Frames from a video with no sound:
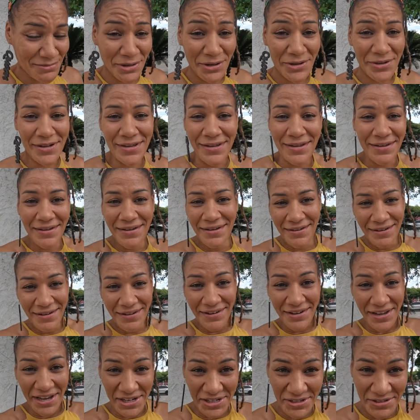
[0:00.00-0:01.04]
Oh,
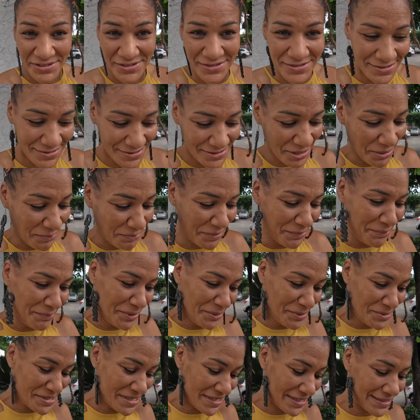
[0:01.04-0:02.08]
can you stop the
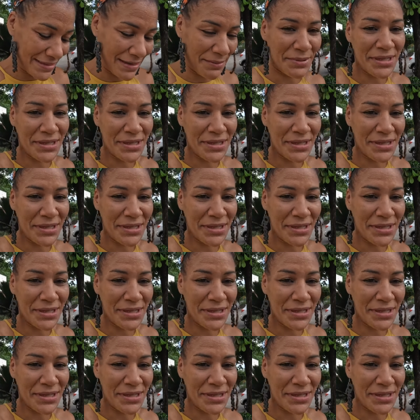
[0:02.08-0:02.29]
music?